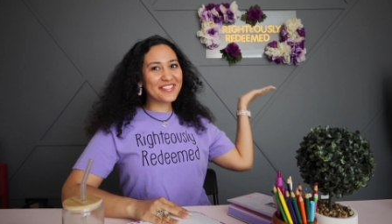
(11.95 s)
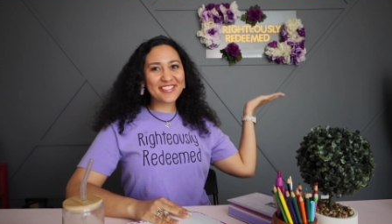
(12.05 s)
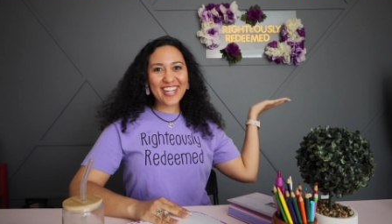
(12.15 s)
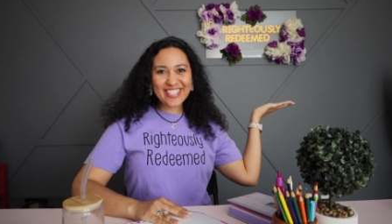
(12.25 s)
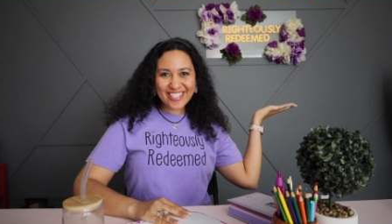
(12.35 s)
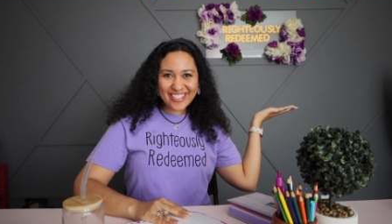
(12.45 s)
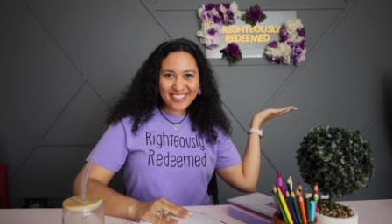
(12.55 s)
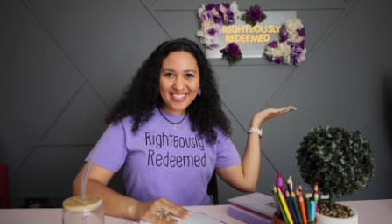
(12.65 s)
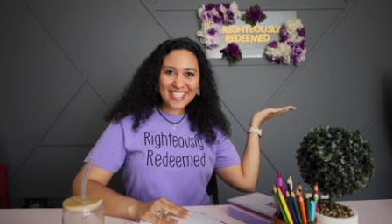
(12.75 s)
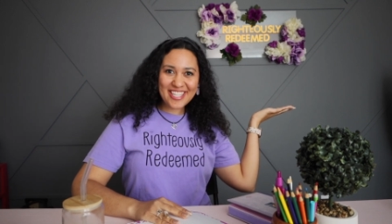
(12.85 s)

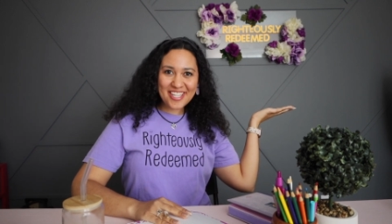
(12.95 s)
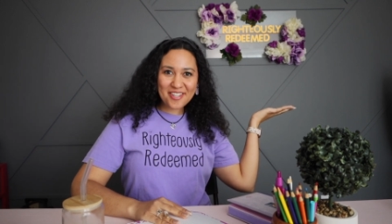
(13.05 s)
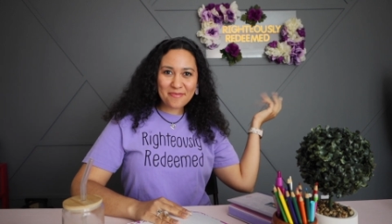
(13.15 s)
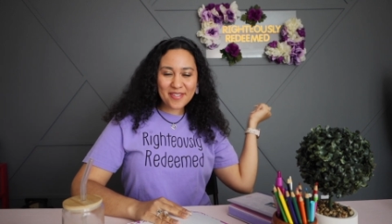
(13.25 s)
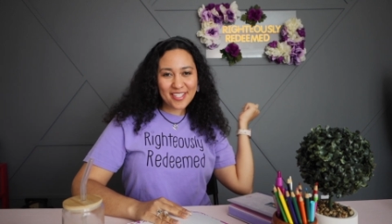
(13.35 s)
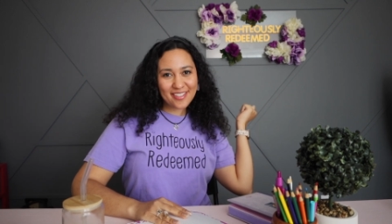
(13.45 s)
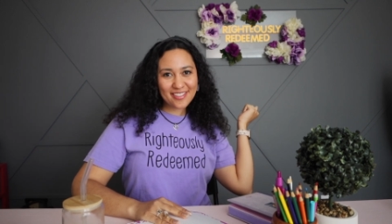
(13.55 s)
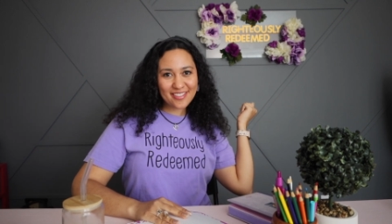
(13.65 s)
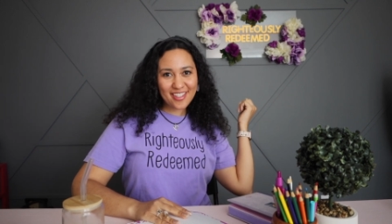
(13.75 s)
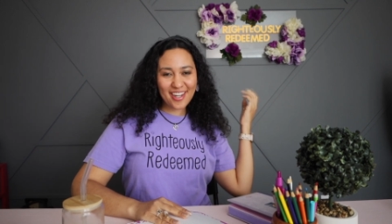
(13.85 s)
Righteously Redeemed.
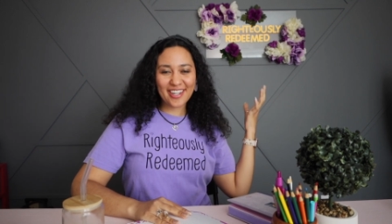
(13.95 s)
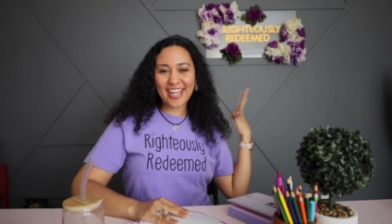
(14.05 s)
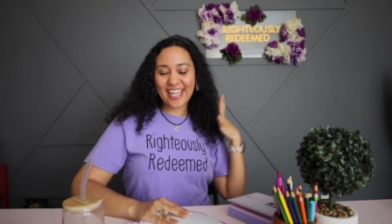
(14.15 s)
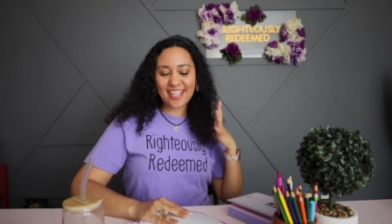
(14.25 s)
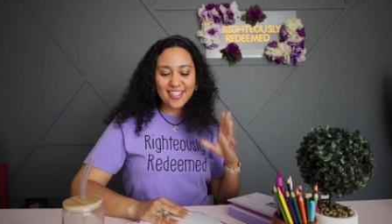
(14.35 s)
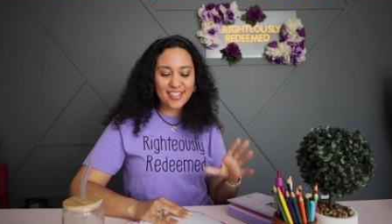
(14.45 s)
Alright,